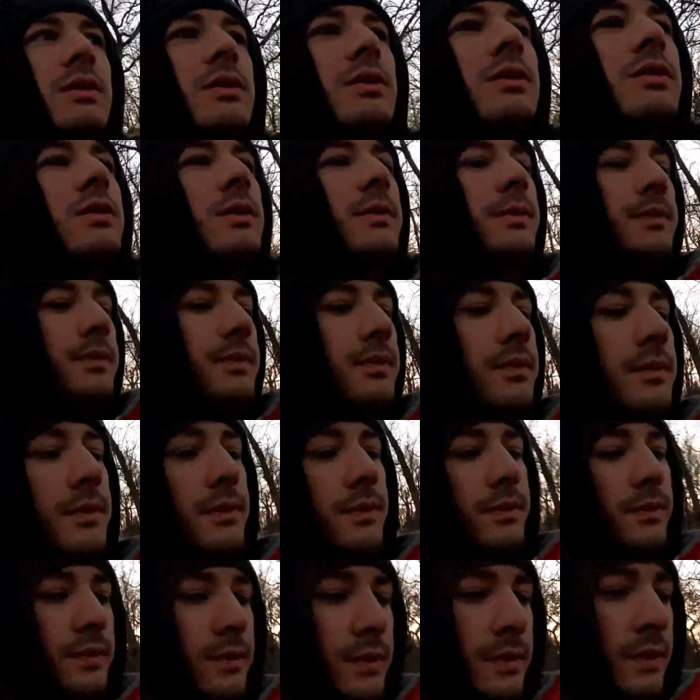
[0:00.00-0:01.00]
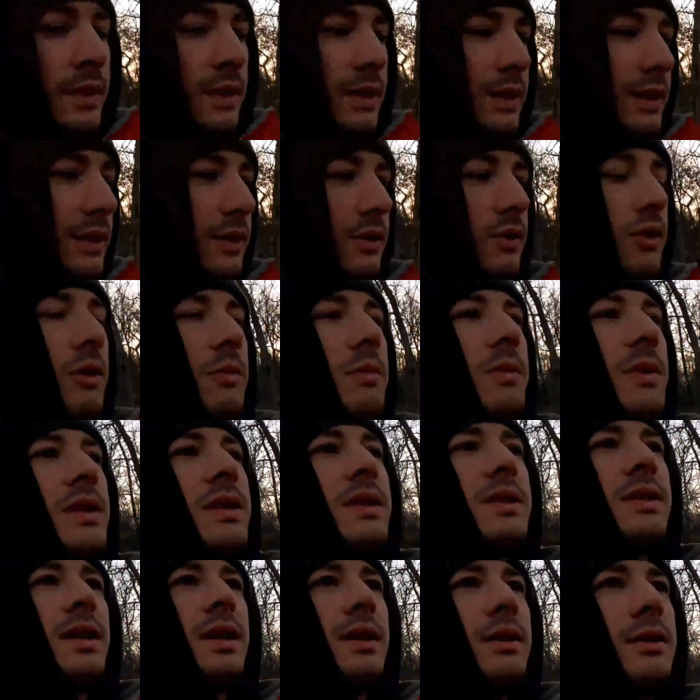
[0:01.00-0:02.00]
little
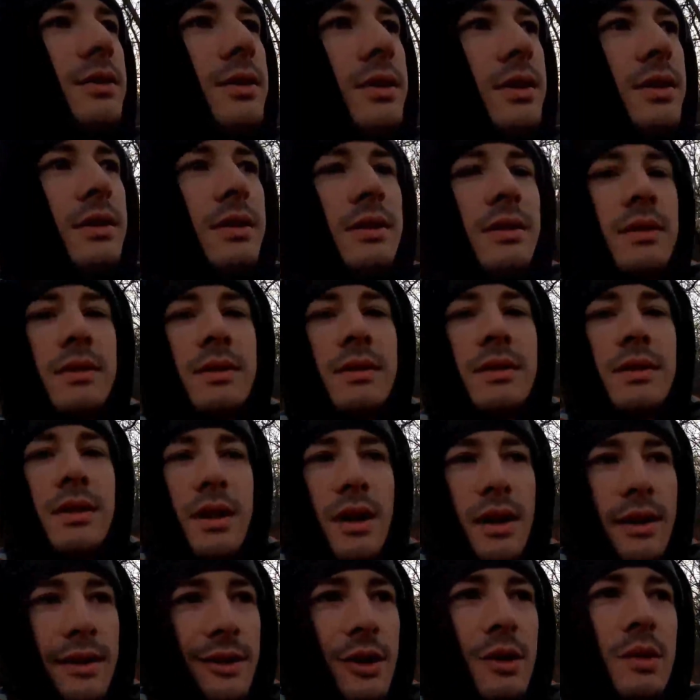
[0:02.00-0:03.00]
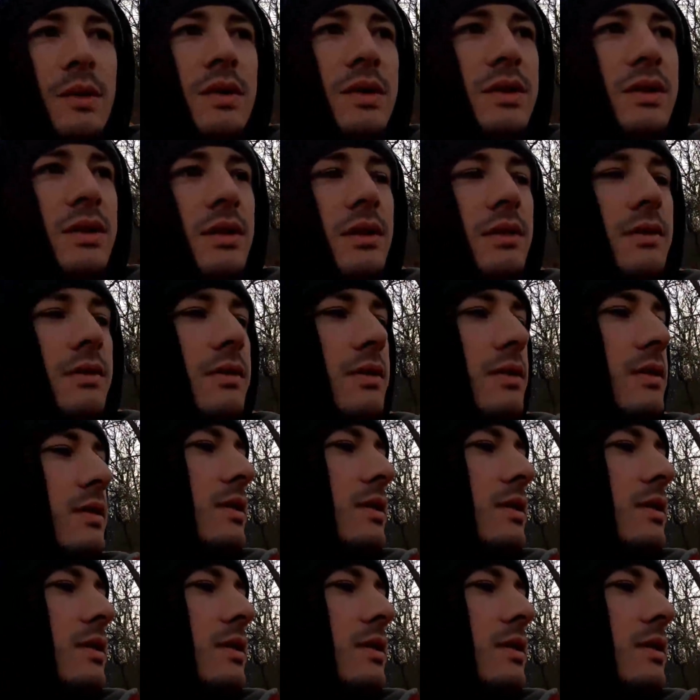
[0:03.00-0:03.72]
gremlin sounds and knocking over stuff.